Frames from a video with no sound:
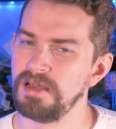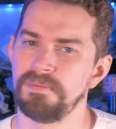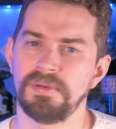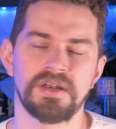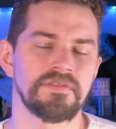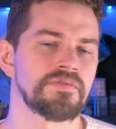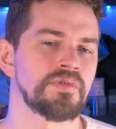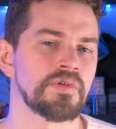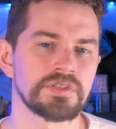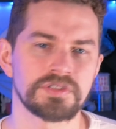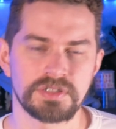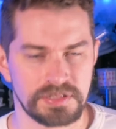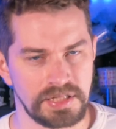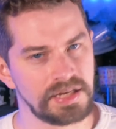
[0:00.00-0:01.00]
but of
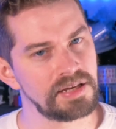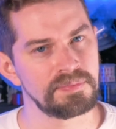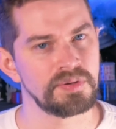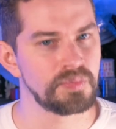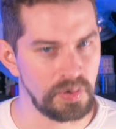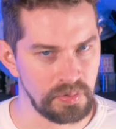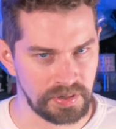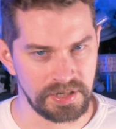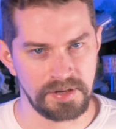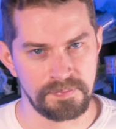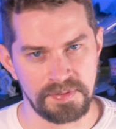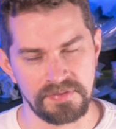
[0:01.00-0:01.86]
course they can be woken up.